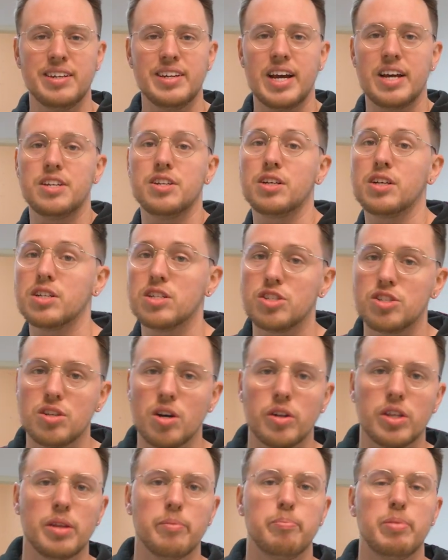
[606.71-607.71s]
not to
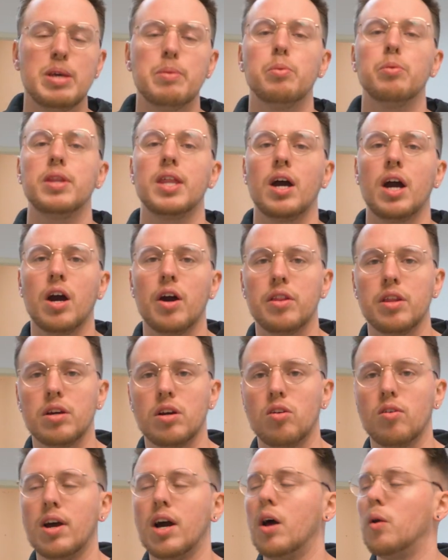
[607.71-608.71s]
consult the people that are the
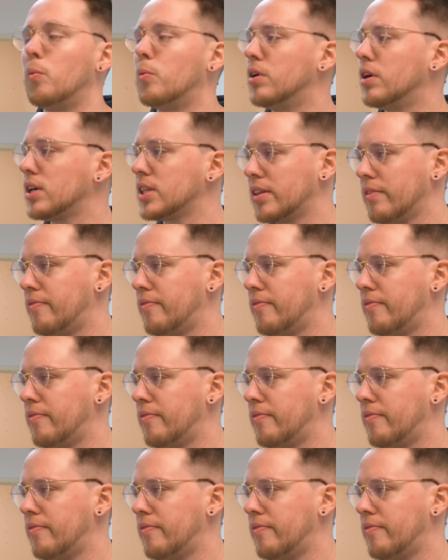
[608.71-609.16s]
groundwork,